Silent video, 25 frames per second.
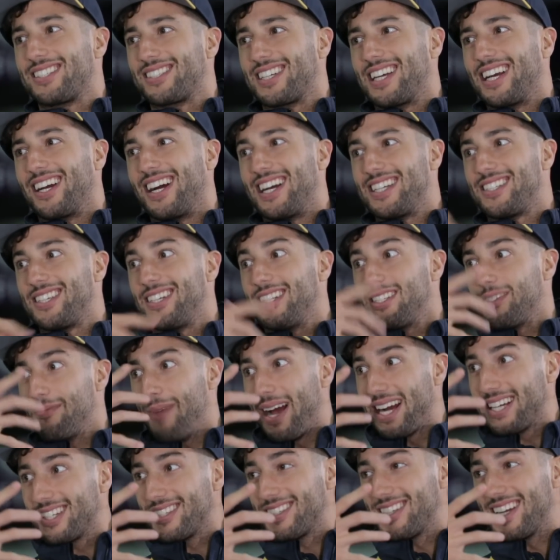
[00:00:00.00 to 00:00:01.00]
asking, I said, is
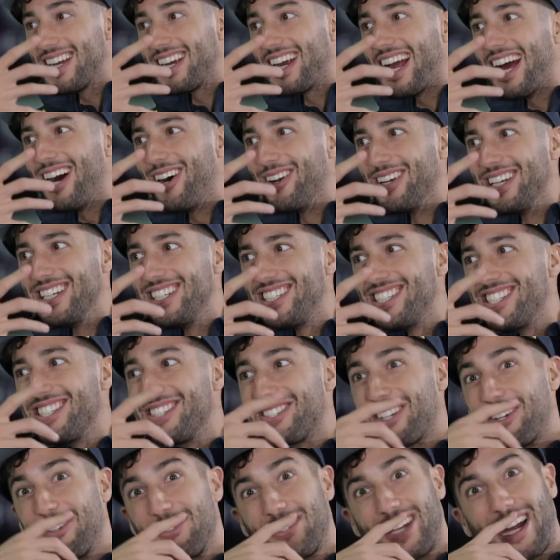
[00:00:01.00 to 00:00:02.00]
Max staying out on
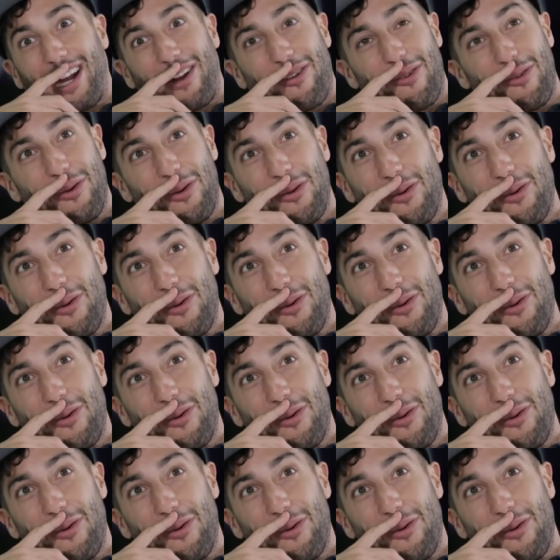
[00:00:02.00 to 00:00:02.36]
inters? I was like,